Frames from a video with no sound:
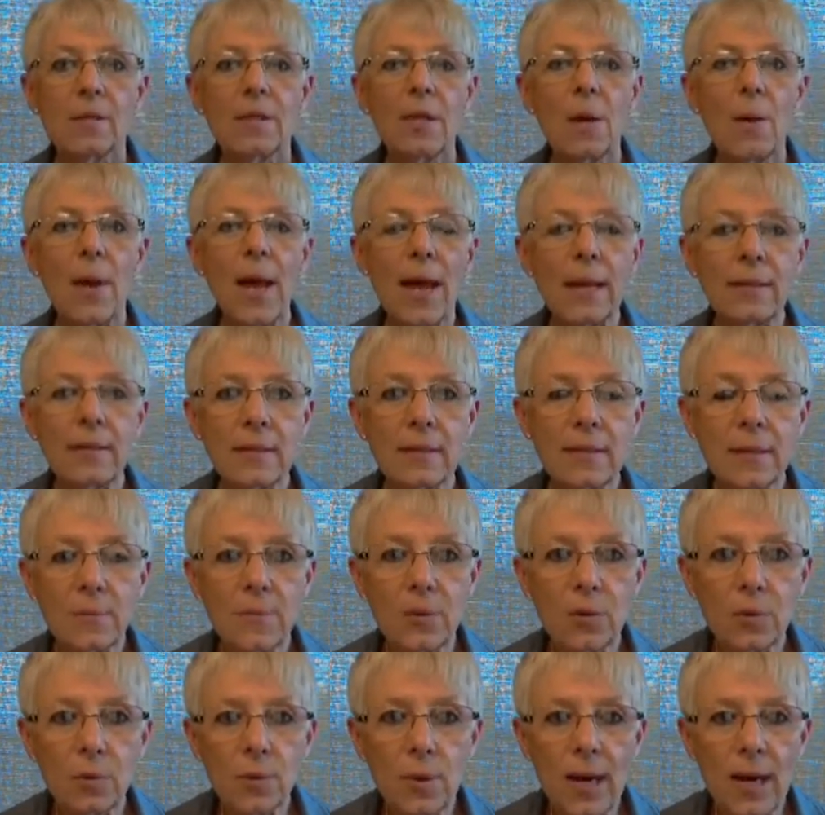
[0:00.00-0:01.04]
So as a
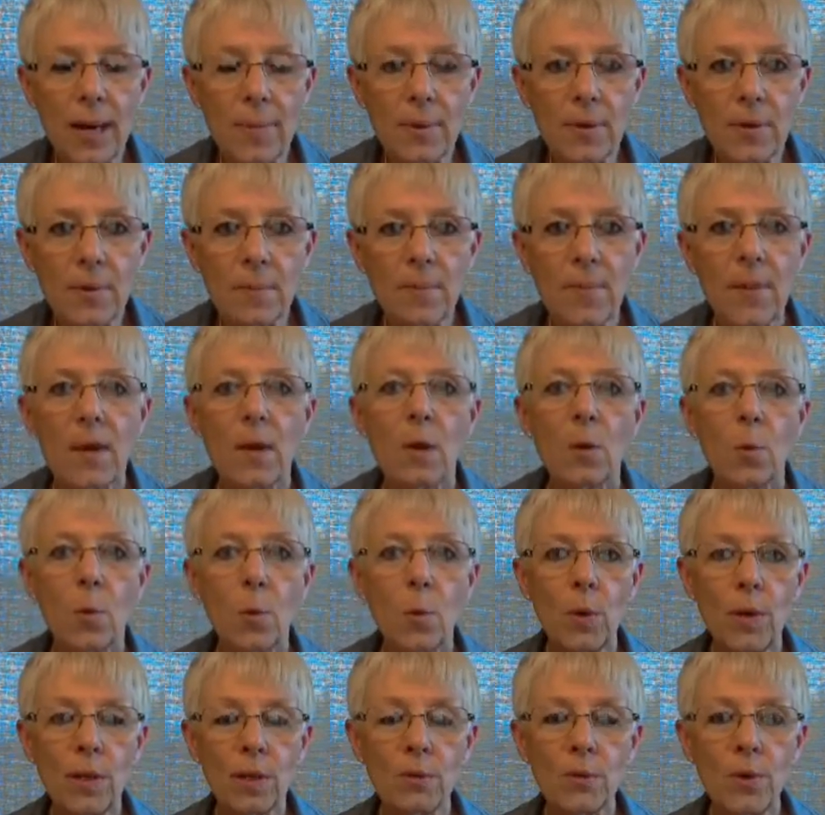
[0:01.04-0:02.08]
subscriber,
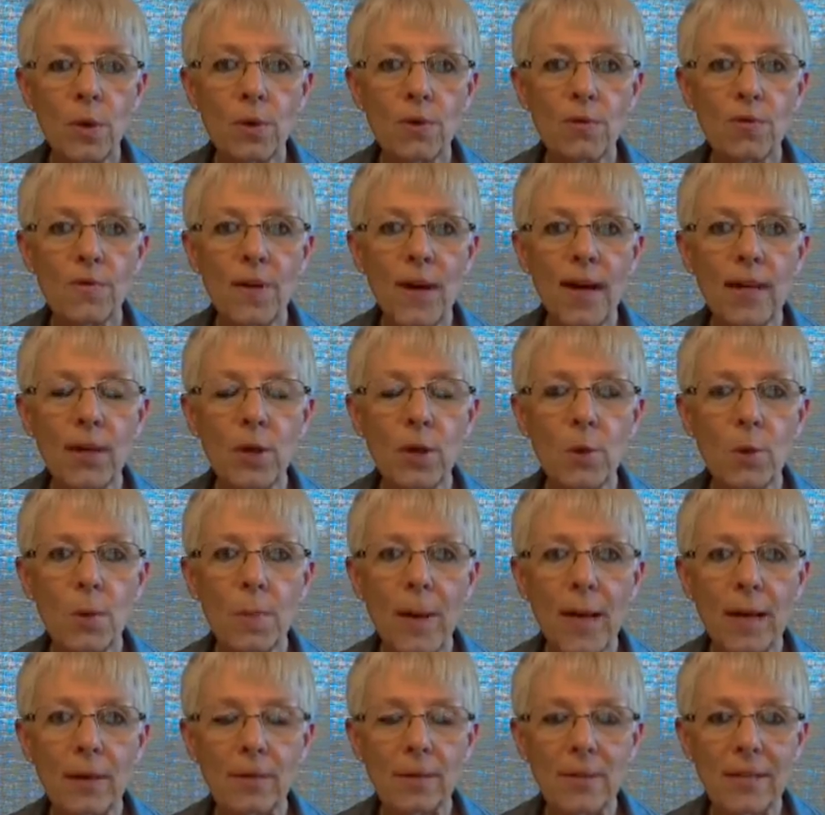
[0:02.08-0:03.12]
we'll notify you
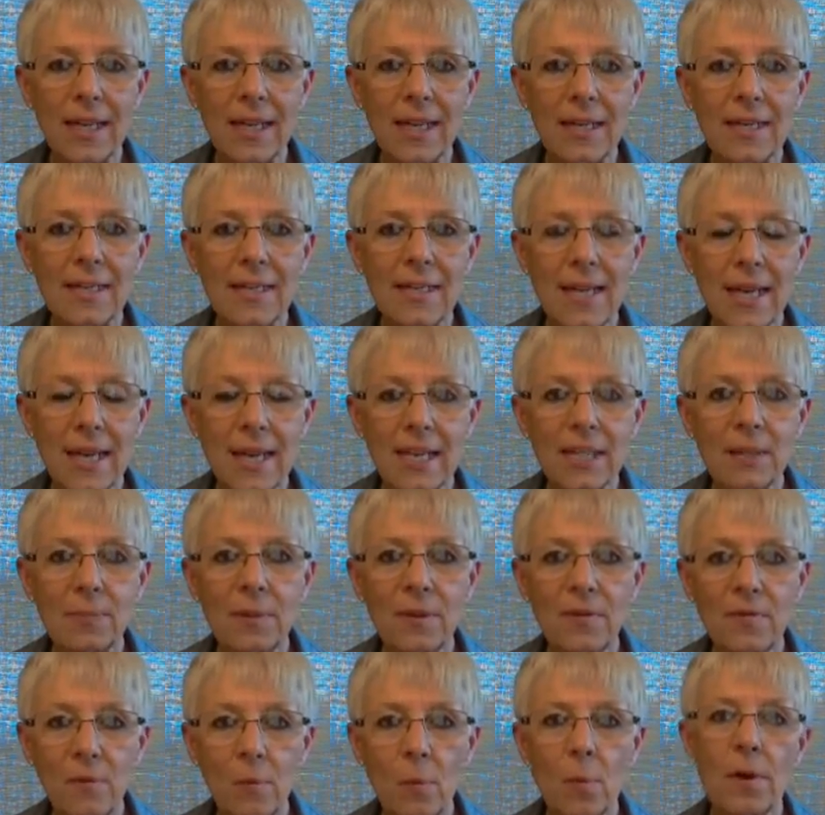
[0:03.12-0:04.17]
about 10 days
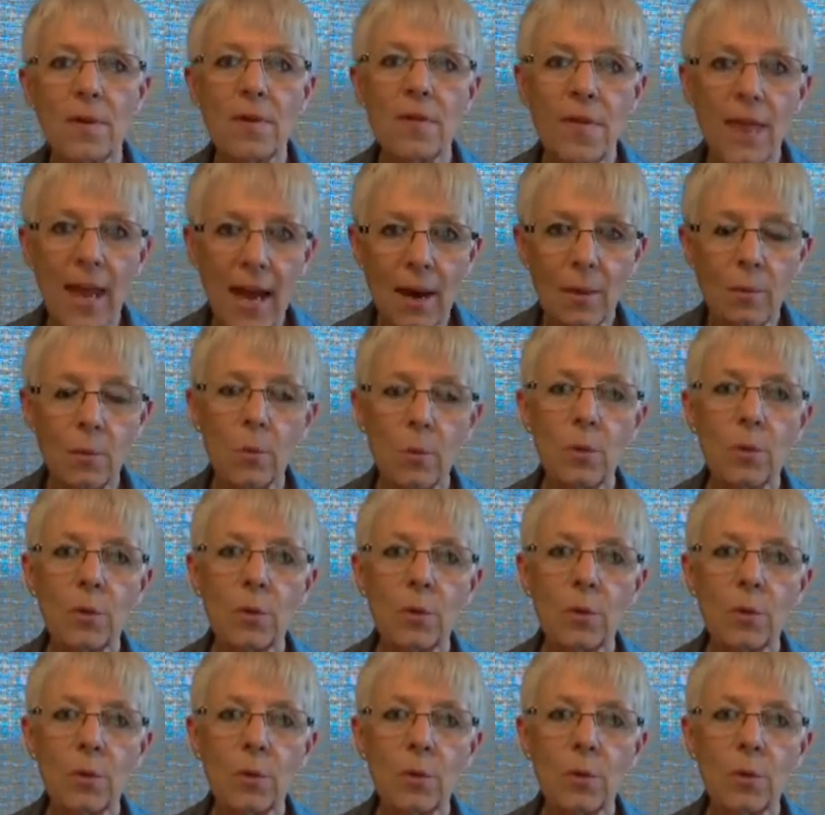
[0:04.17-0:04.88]
before that